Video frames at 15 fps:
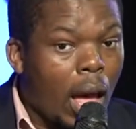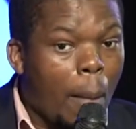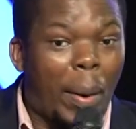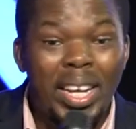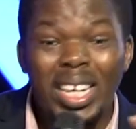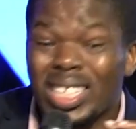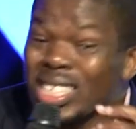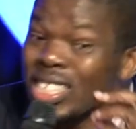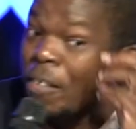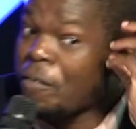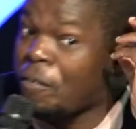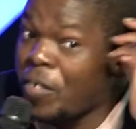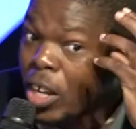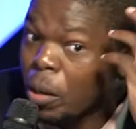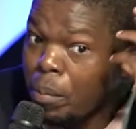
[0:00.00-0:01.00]
but it is a
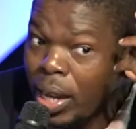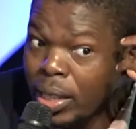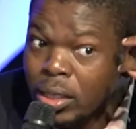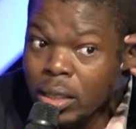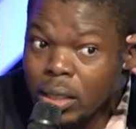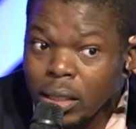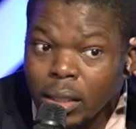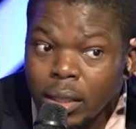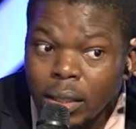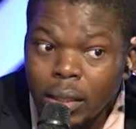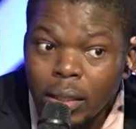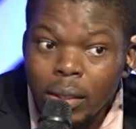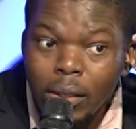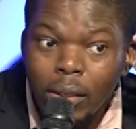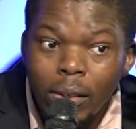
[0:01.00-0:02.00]
figment
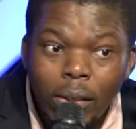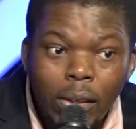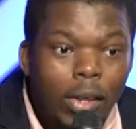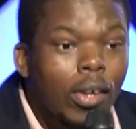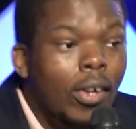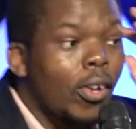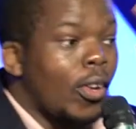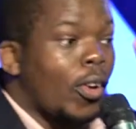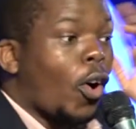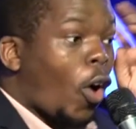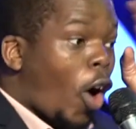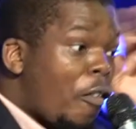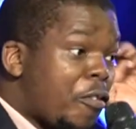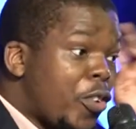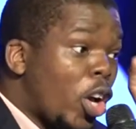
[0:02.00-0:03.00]
of your